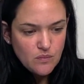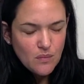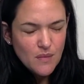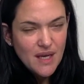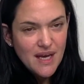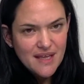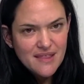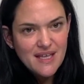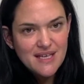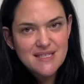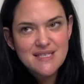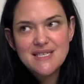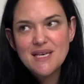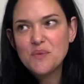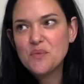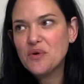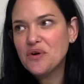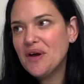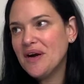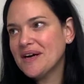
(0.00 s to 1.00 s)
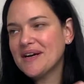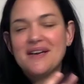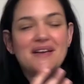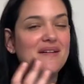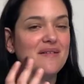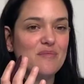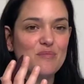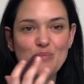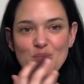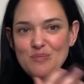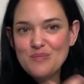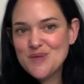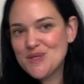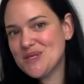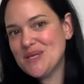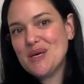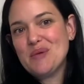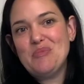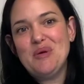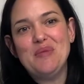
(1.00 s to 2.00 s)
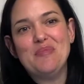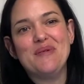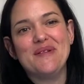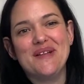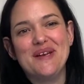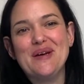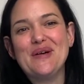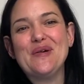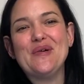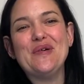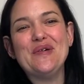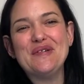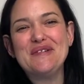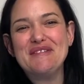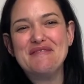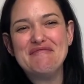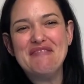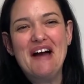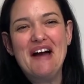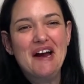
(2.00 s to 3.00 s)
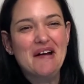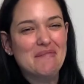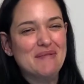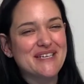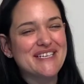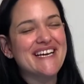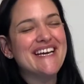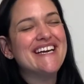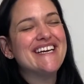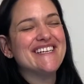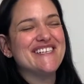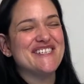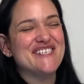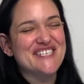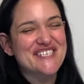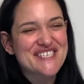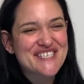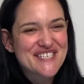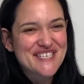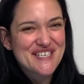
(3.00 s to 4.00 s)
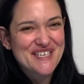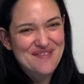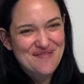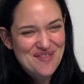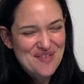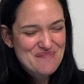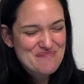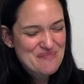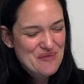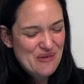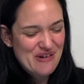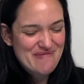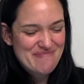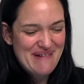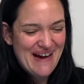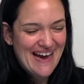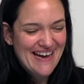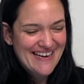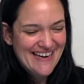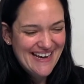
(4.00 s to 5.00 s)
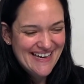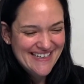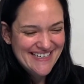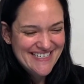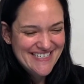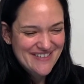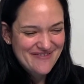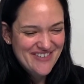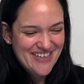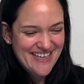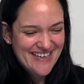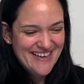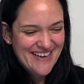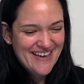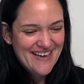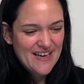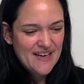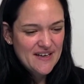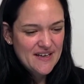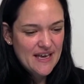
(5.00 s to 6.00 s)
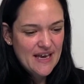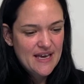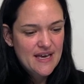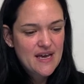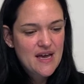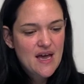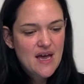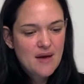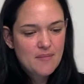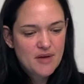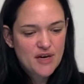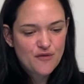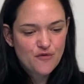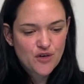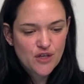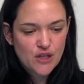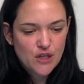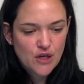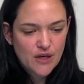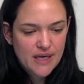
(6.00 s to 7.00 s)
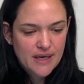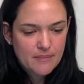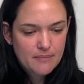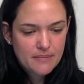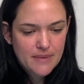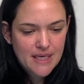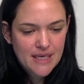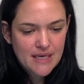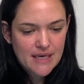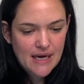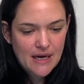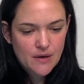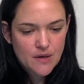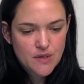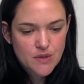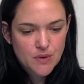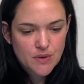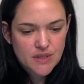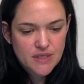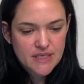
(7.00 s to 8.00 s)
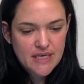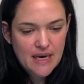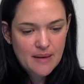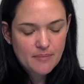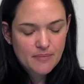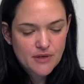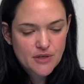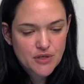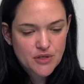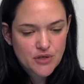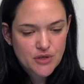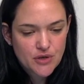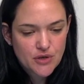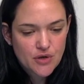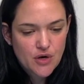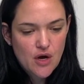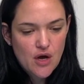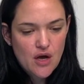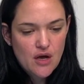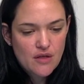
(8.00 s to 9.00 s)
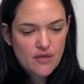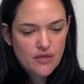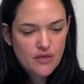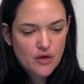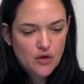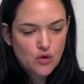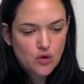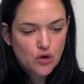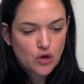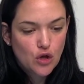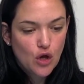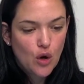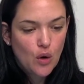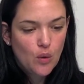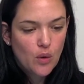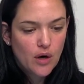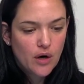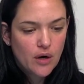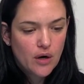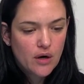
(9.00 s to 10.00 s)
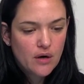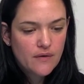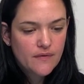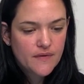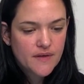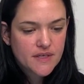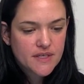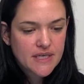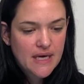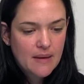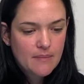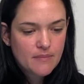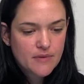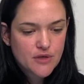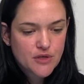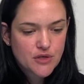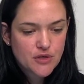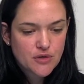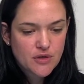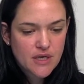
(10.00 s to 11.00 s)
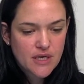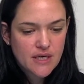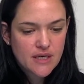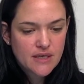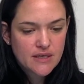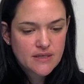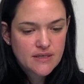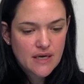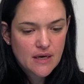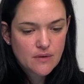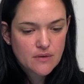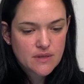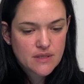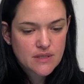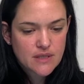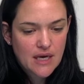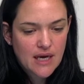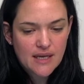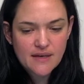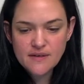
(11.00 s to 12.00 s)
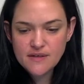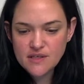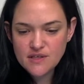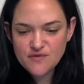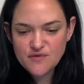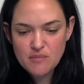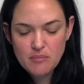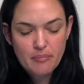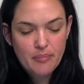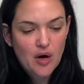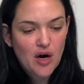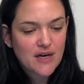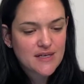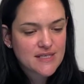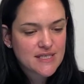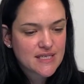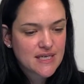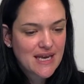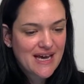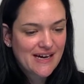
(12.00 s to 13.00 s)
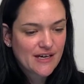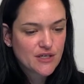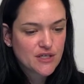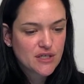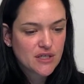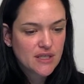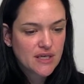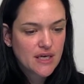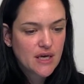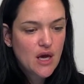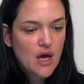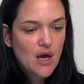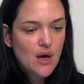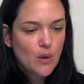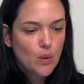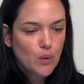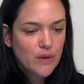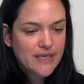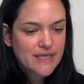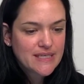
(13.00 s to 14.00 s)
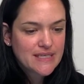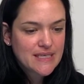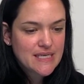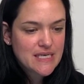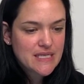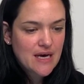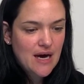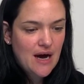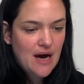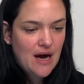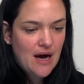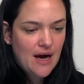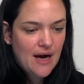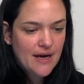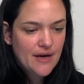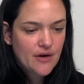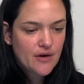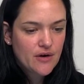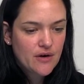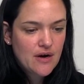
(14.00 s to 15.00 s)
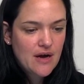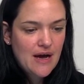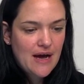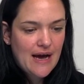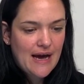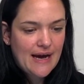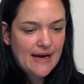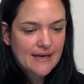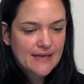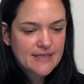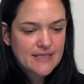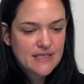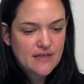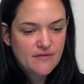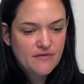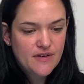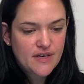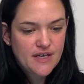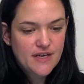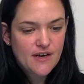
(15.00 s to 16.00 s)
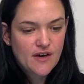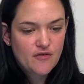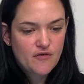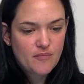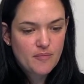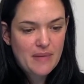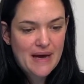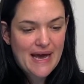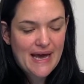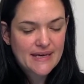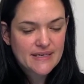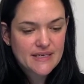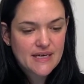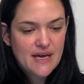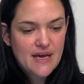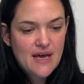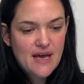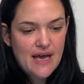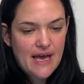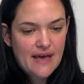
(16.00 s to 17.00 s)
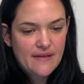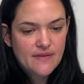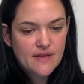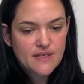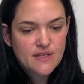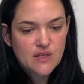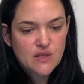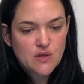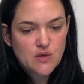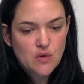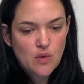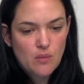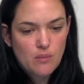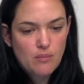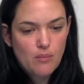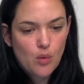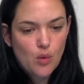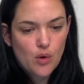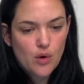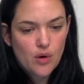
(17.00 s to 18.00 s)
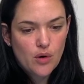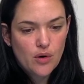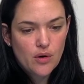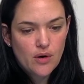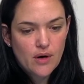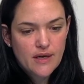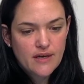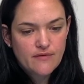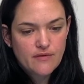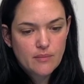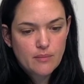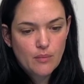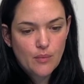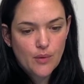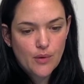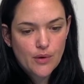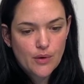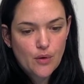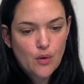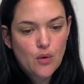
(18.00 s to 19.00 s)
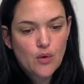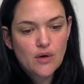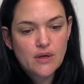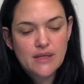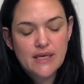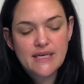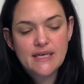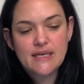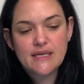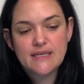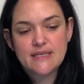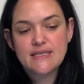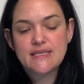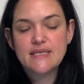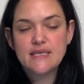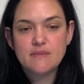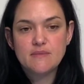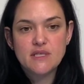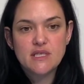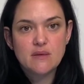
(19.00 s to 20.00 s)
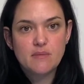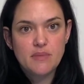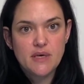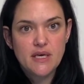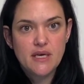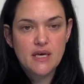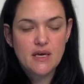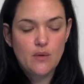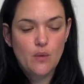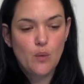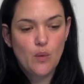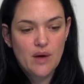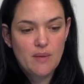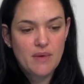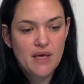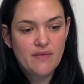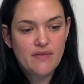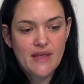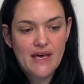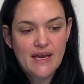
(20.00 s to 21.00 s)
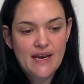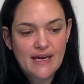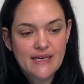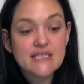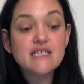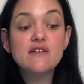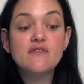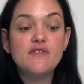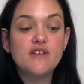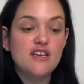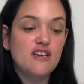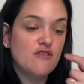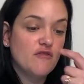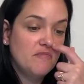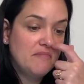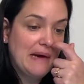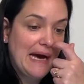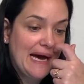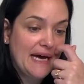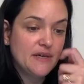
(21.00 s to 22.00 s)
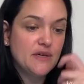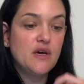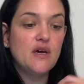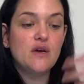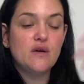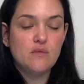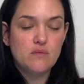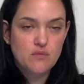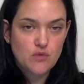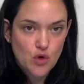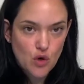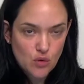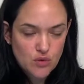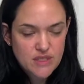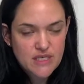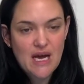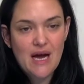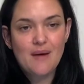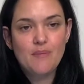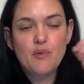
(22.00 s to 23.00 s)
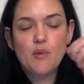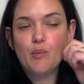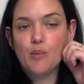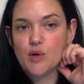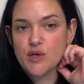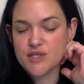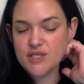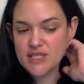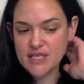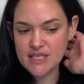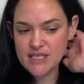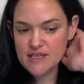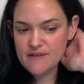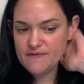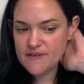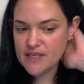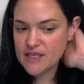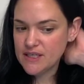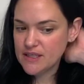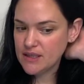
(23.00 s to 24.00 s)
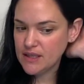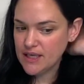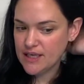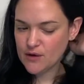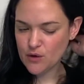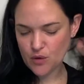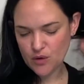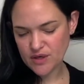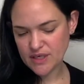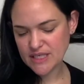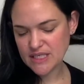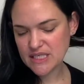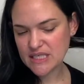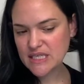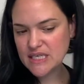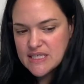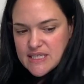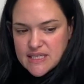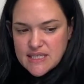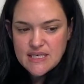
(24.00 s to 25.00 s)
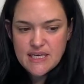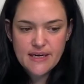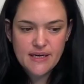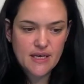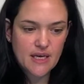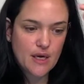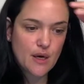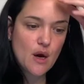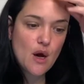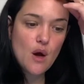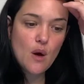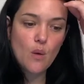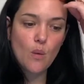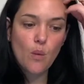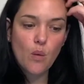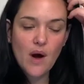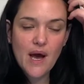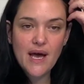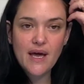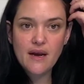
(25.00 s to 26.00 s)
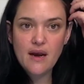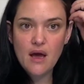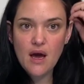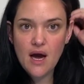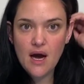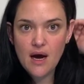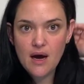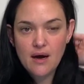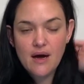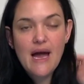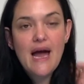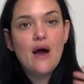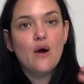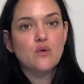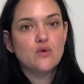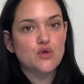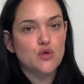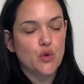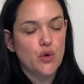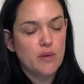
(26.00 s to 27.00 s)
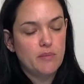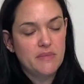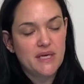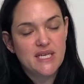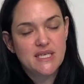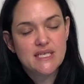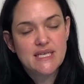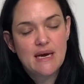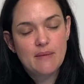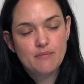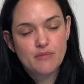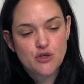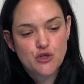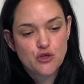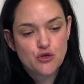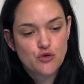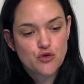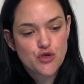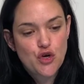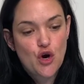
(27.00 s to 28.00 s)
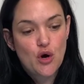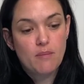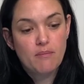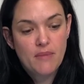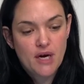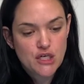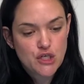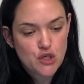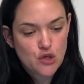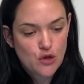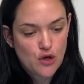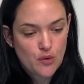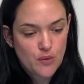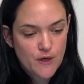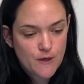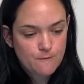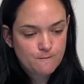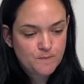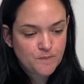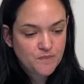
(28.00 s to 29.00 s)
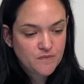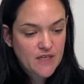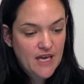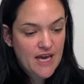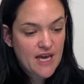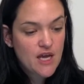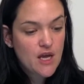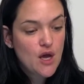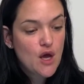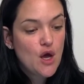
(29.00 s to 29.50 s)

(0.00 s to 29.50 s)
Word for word: Okay, that said, we're not going to stick people in a cold environment just to give them more bat activity. Okay, but if we look at mean outdoor temperature, the lower the temperature is outside, and this is from Boston actually, we see the higher activity of bat. And this is more, even more correlated, it seems to be in women, that activity of bat goes up more significantly, according to this study, when uh, outdoor mean temperatures are much lower. Okay.